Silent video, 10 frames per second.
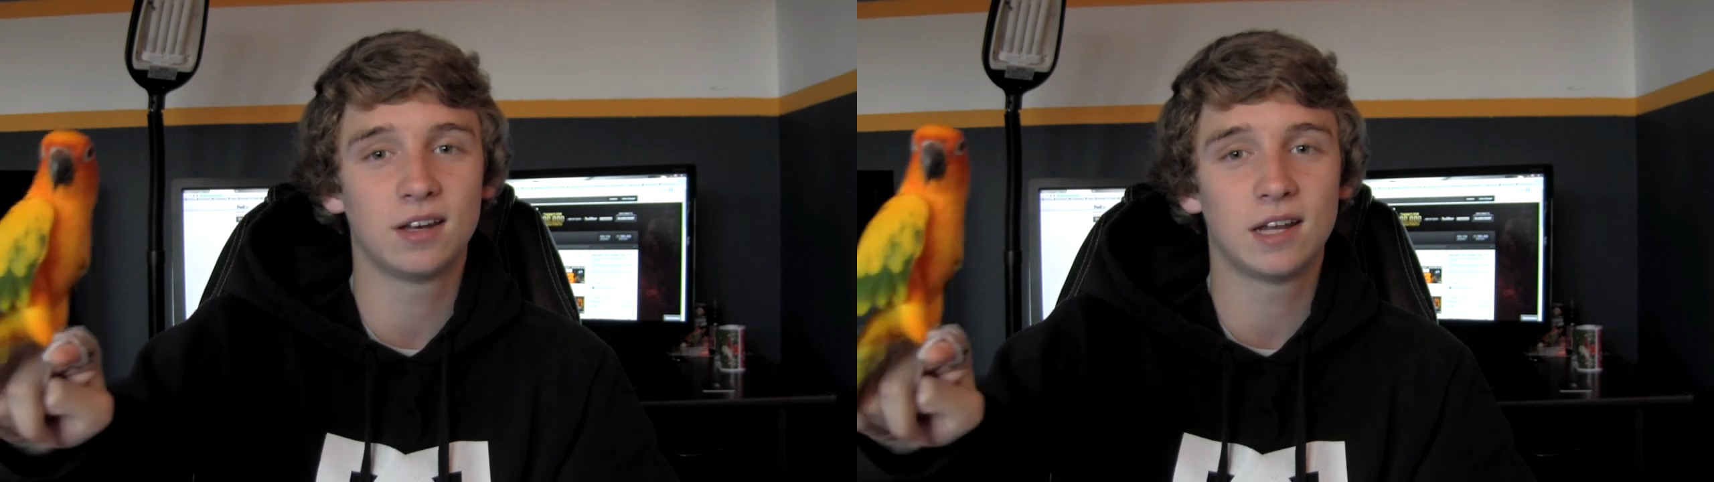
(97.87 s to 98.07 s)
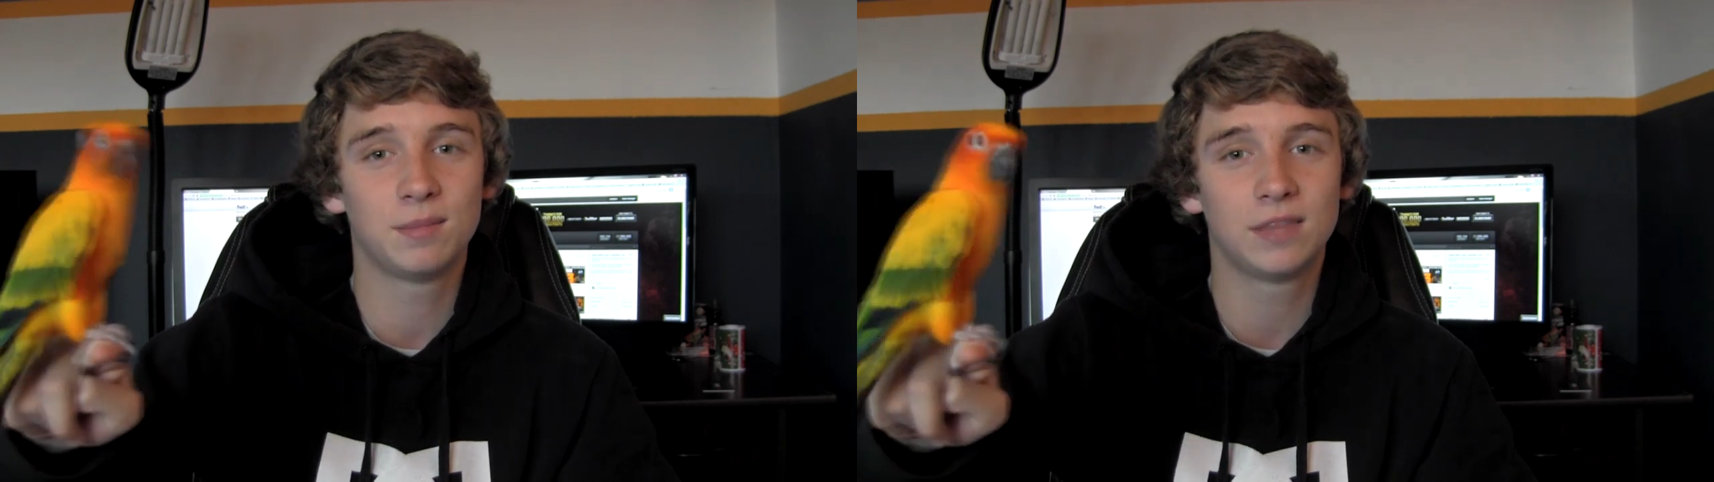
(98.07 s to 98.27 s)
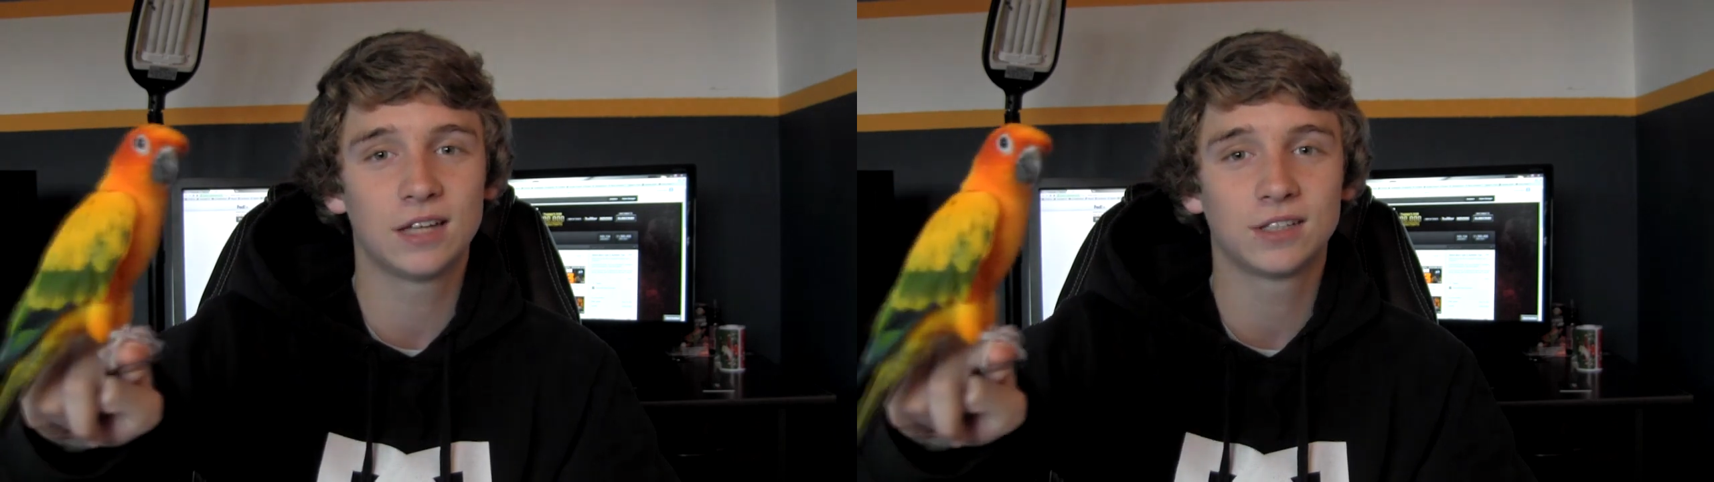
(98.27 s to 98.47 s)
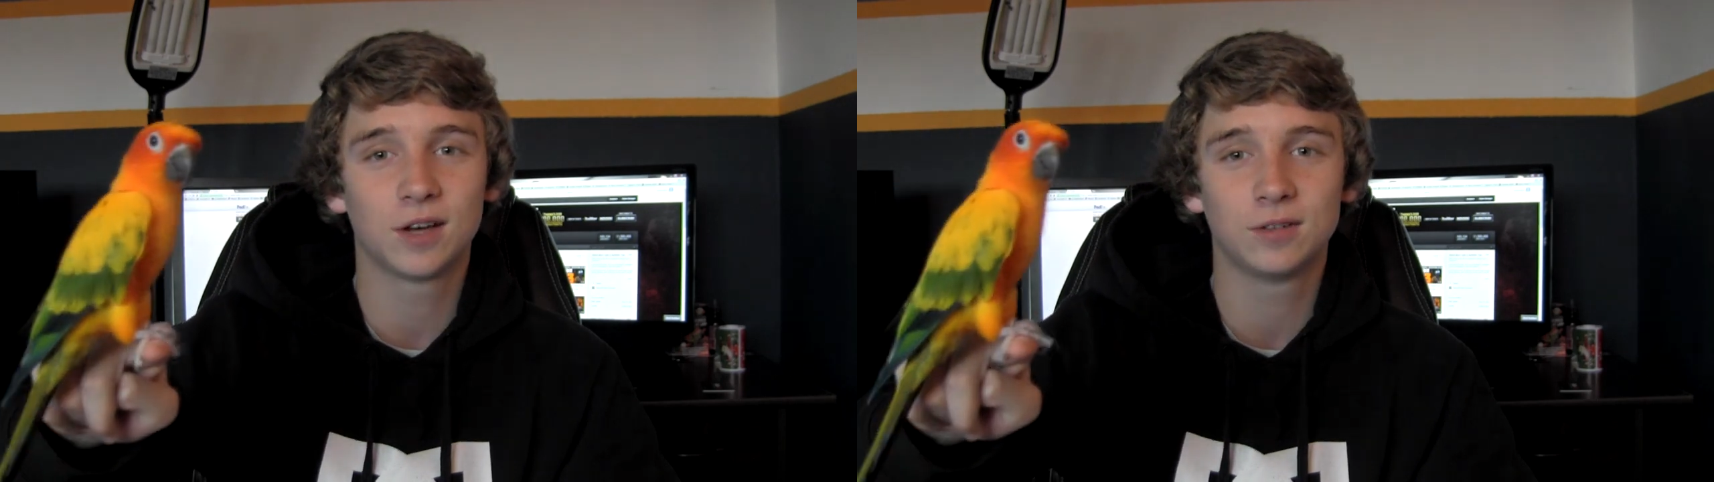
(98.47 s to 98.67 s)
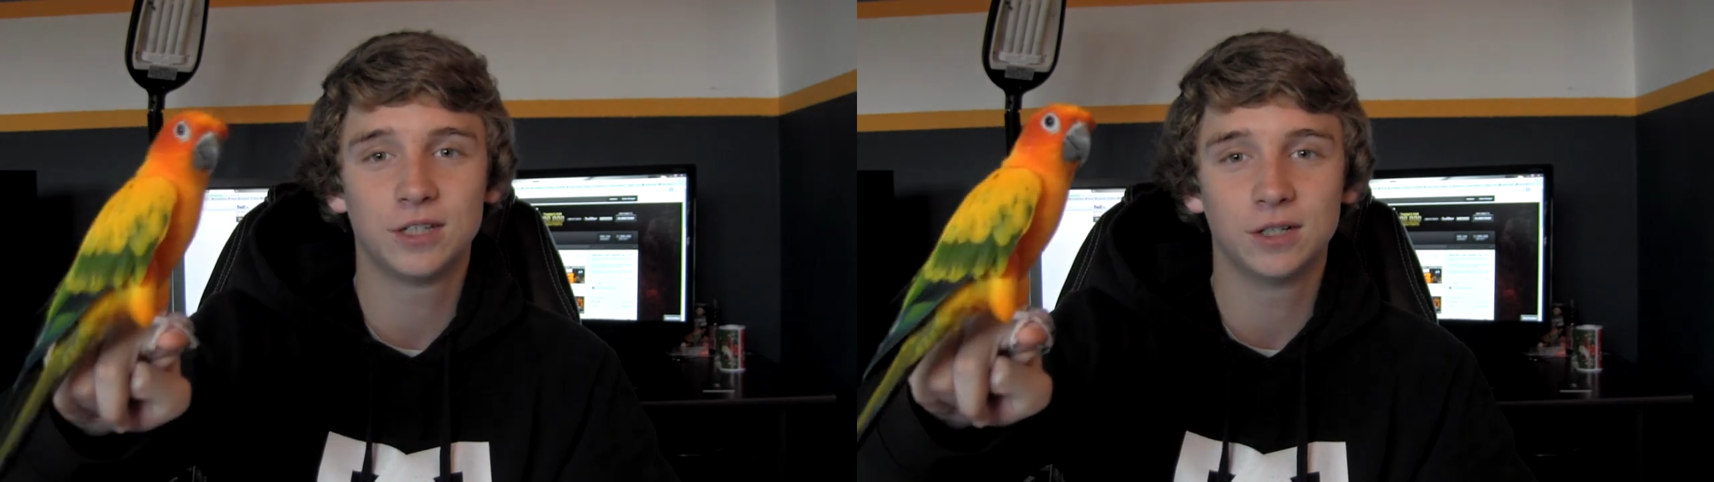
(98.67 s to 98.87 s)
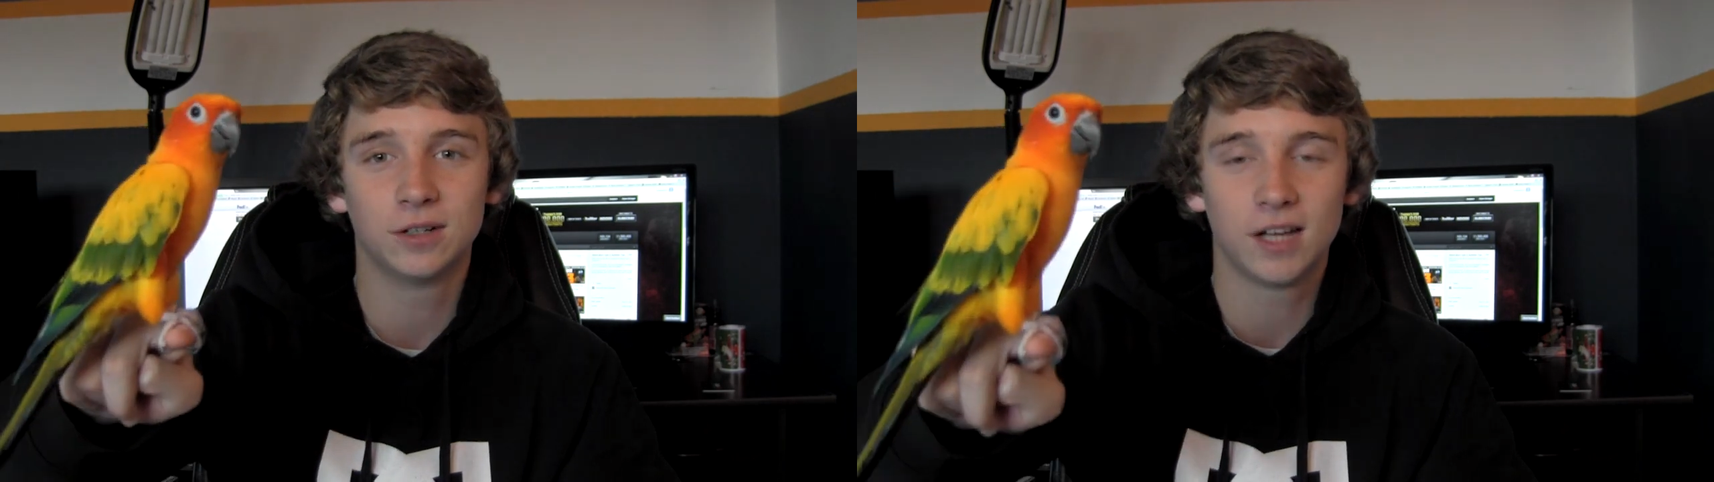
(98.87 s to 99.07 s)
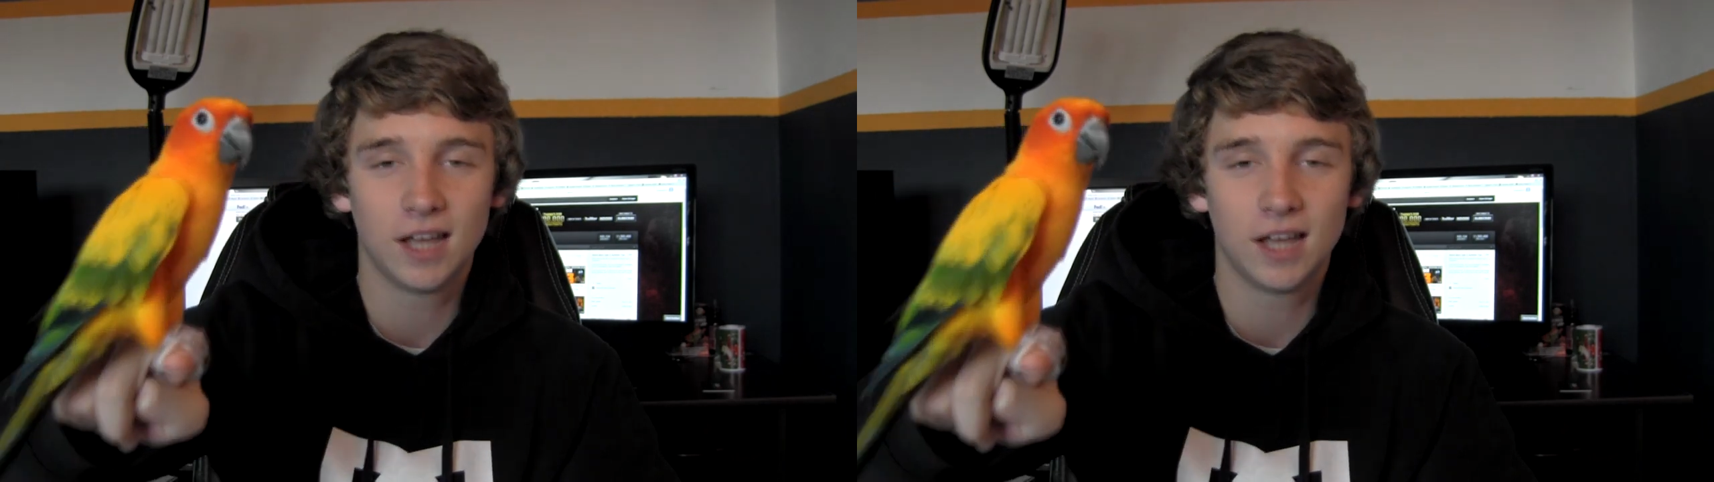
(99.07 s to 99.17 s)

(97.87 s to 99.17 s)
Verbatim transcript: and Nib thinks so too.